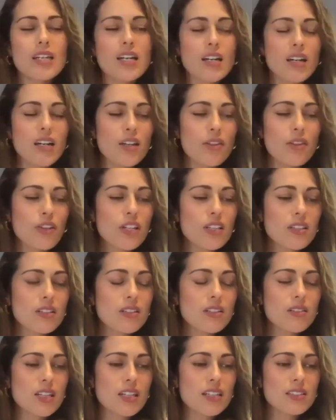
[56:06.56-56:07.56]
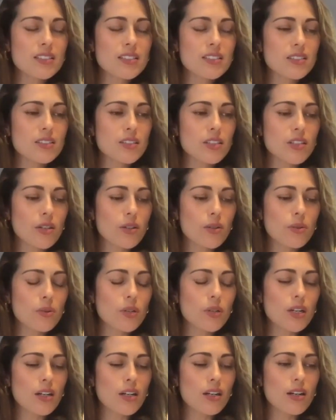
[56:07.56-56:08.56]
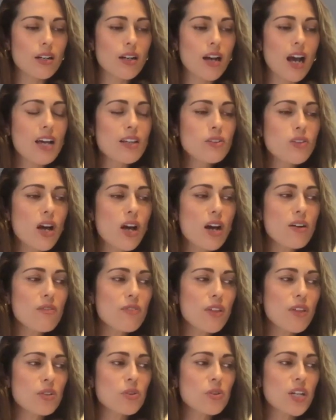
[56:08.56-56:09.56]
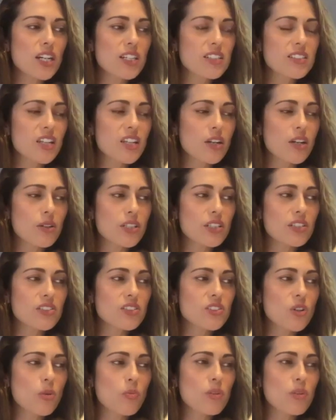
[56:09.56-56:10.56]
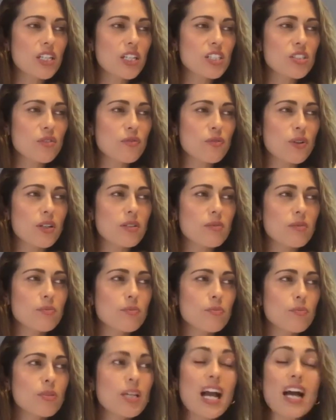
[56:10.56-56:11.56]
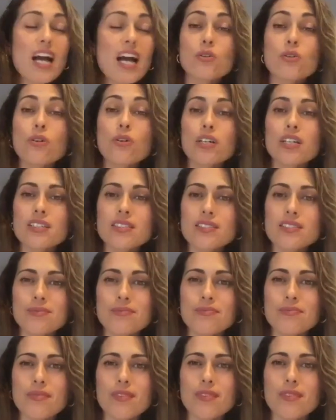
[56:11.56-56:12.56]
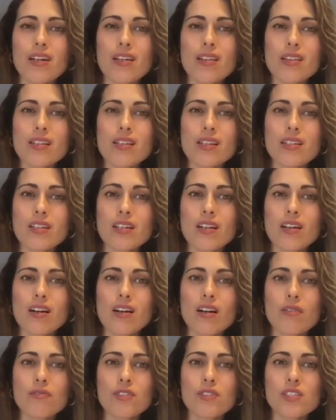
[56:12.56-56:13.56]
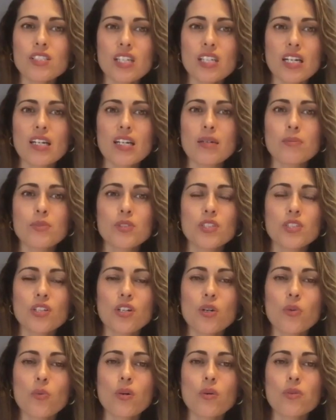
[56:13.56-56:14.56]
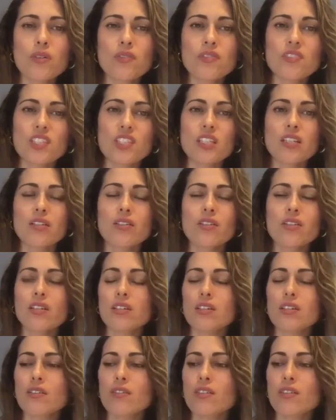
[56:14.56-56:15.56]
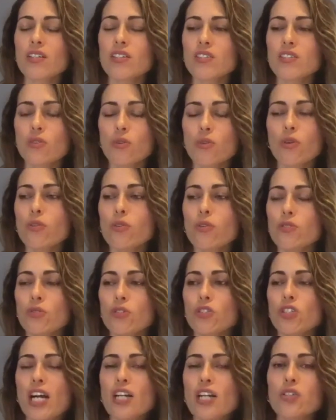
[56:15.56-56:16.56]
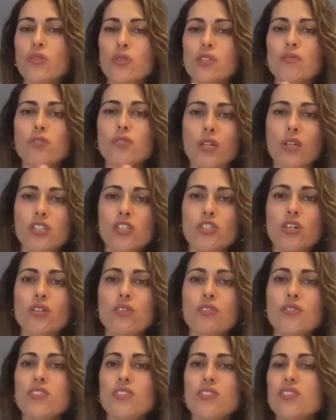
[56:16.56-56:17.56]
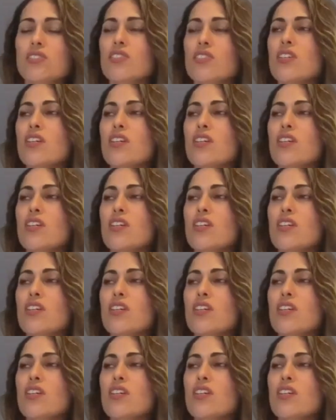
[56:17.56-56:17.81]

I think that's, you know, I love that you guys carry so many different categories. I think that oftentimes, you know, what we've seen in the historical trajectory of trade shows is